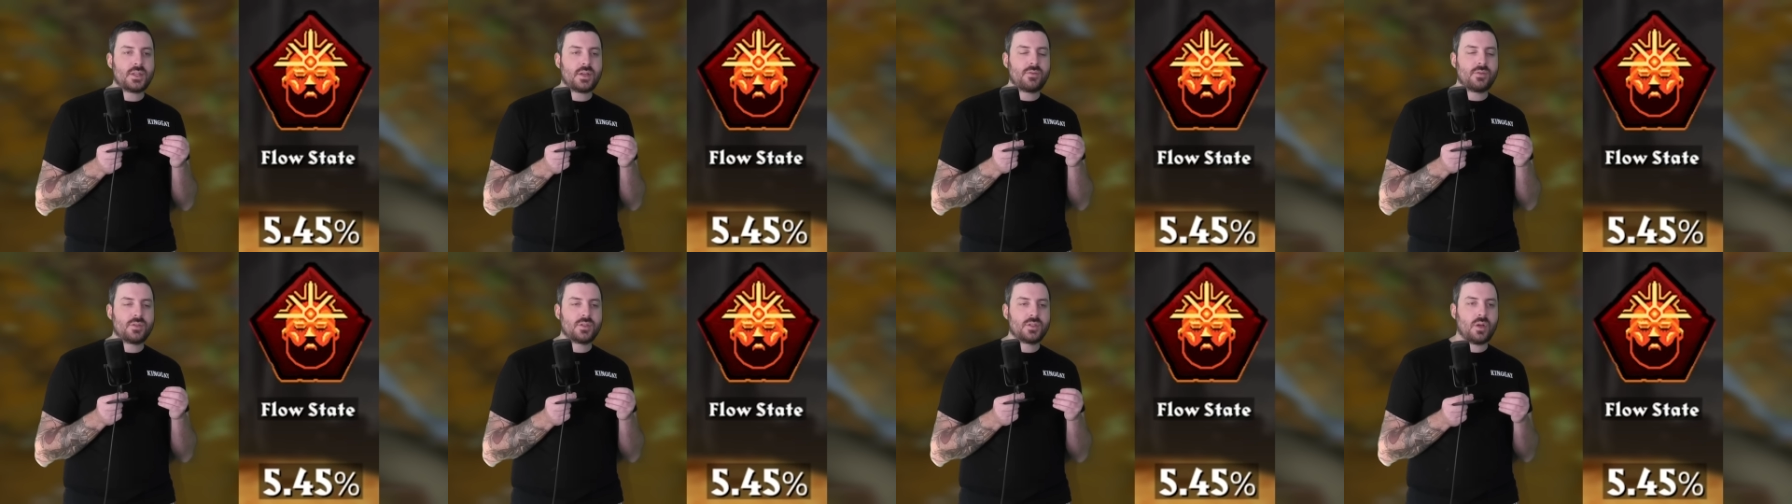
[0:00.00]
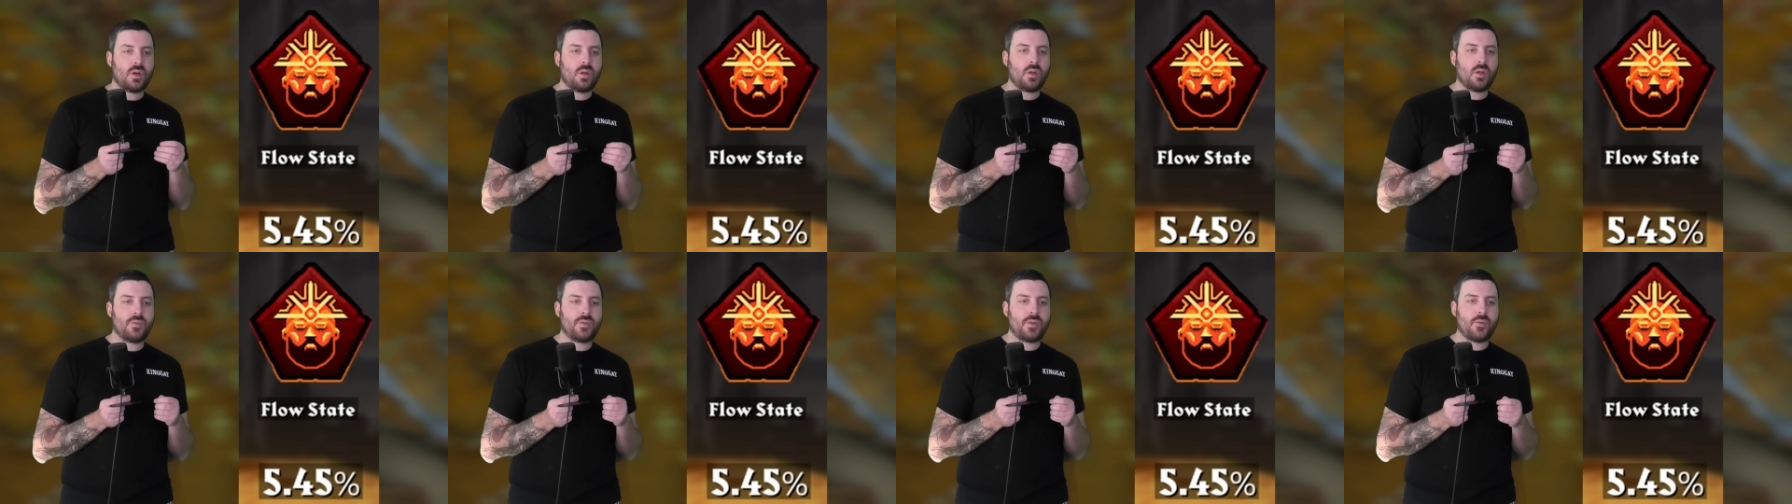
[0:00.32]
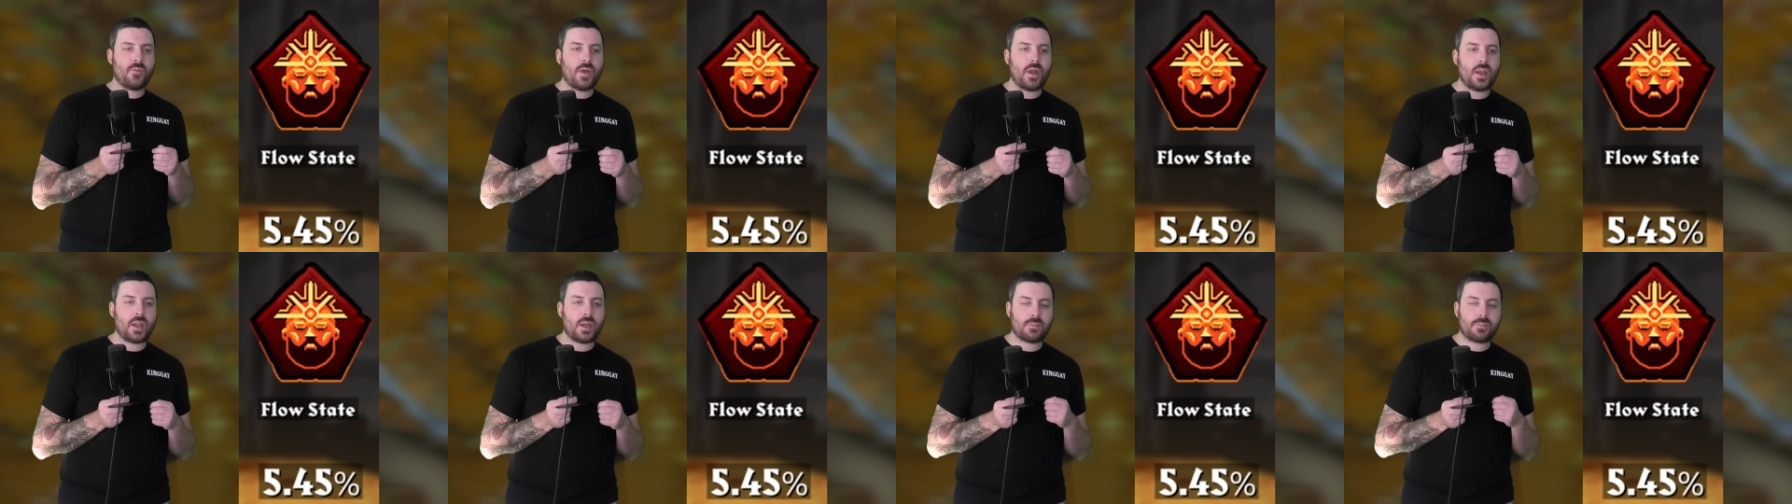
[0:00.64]
a result of the
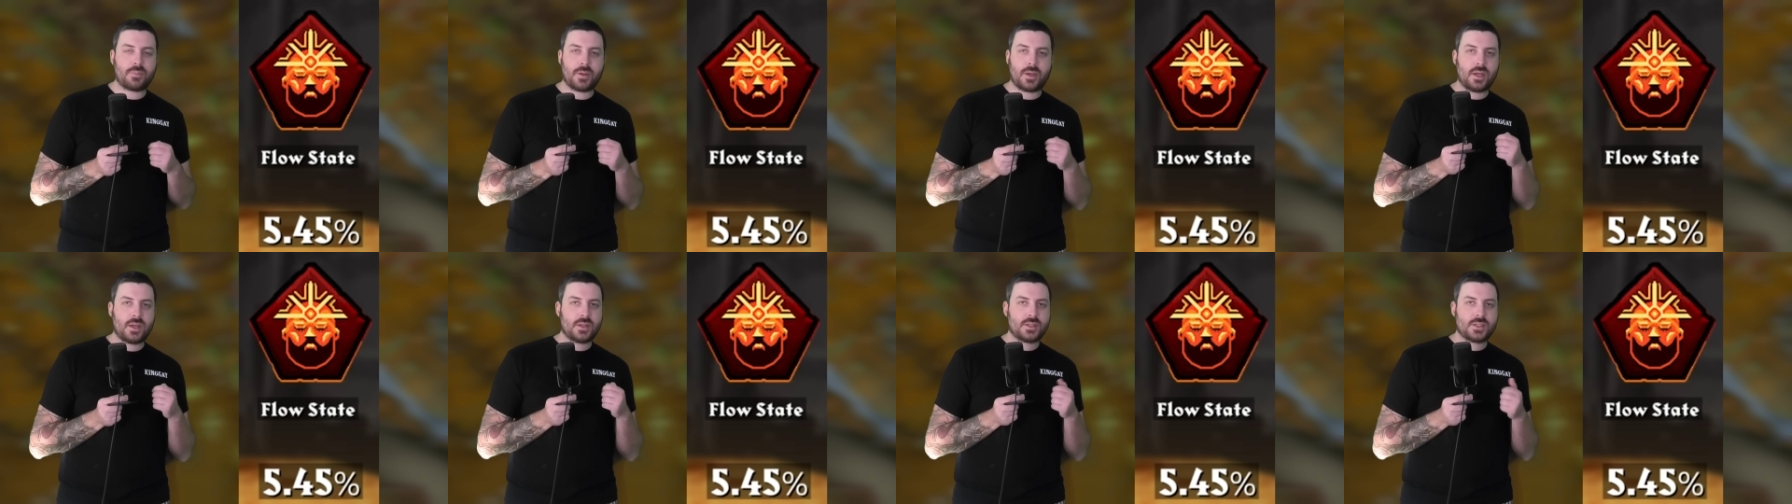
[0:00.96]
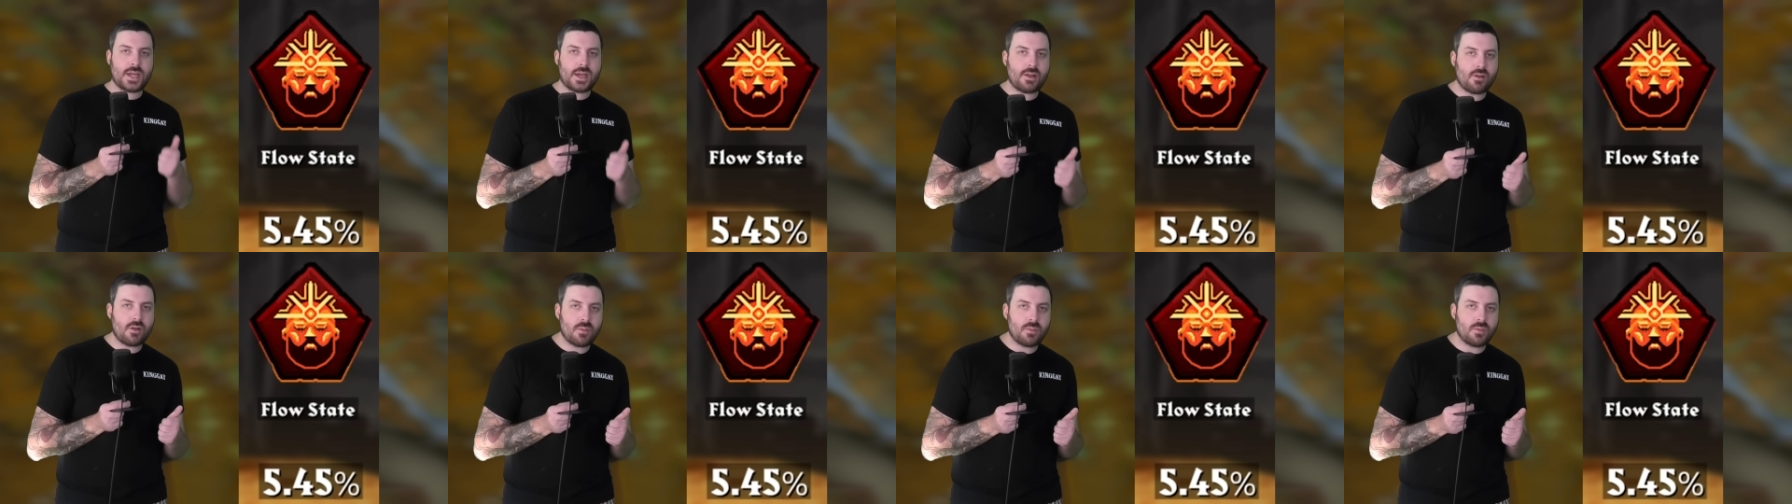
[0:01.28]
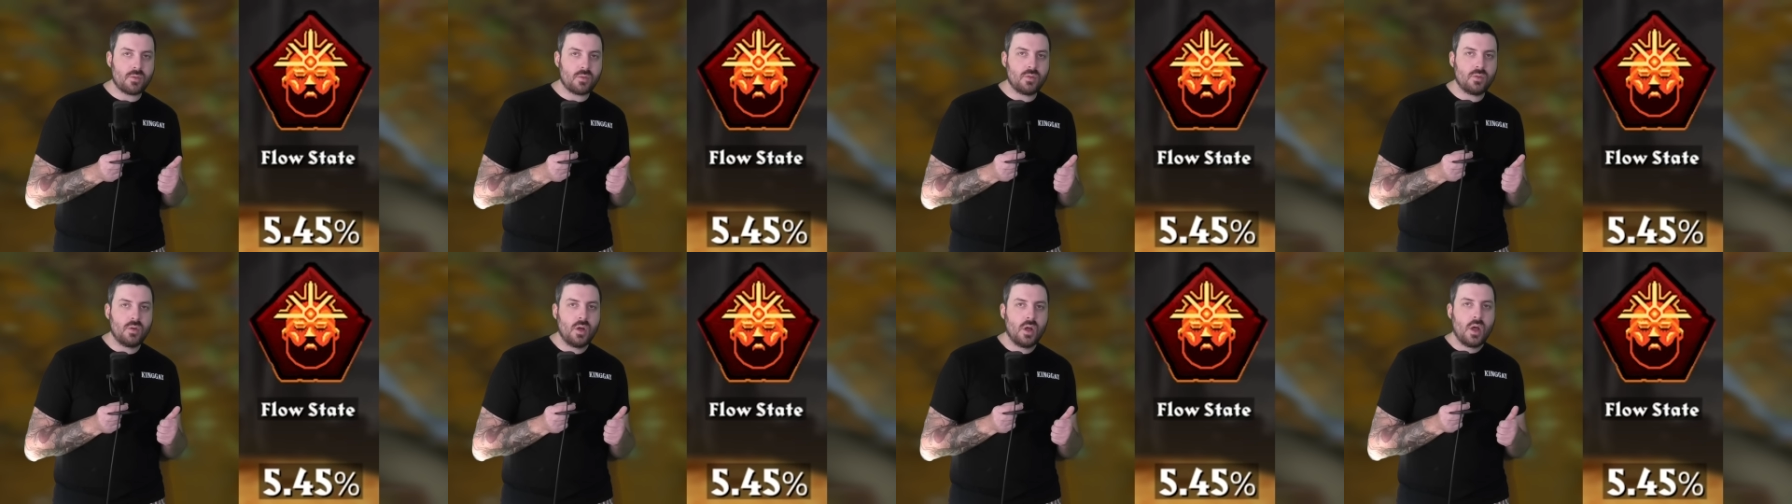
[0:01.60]
relic being
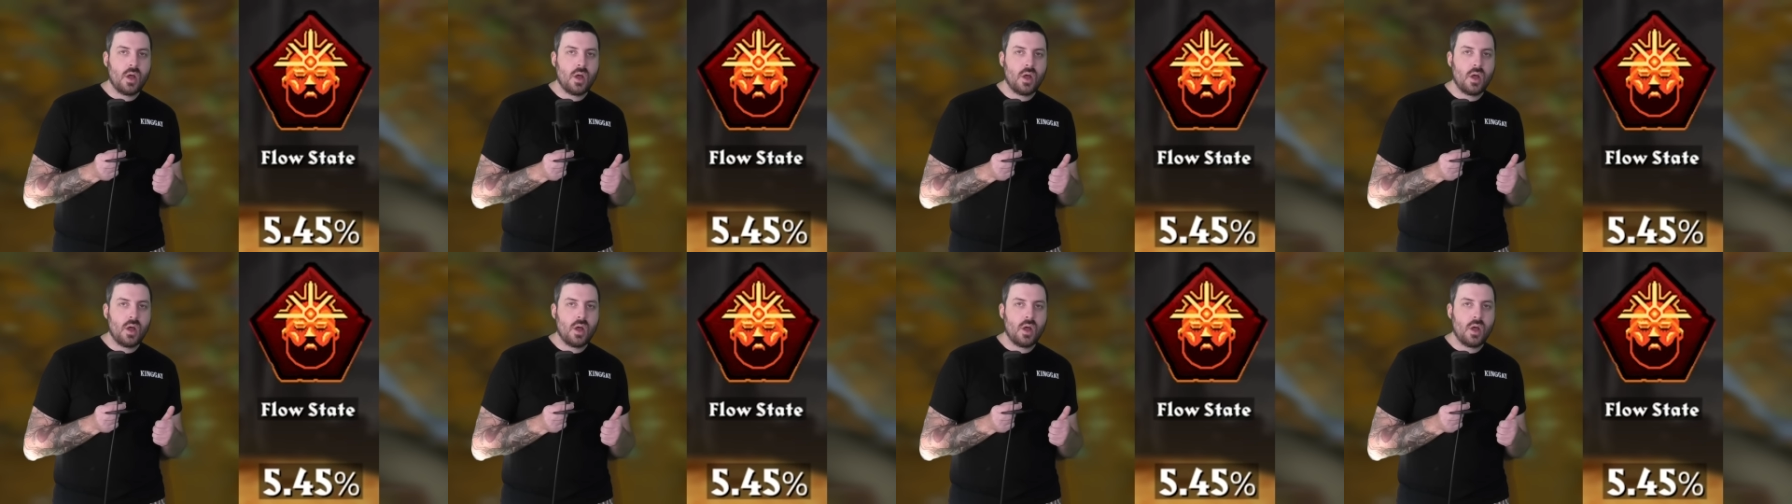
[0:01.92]
terrible,